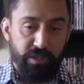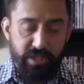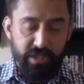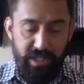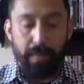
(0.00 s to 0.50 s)
You
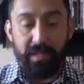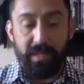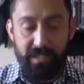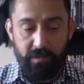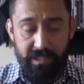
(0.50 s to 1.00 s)
should not be
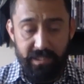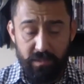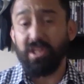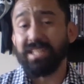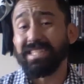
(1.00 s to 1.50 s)
doing this.
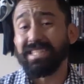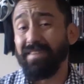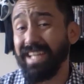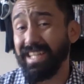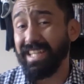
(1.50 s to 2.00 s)
What are the 7
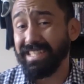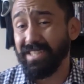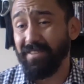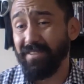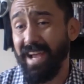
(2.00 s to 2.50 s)
deadly sins
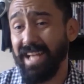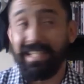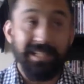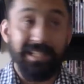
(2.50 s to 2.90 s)
you're asking?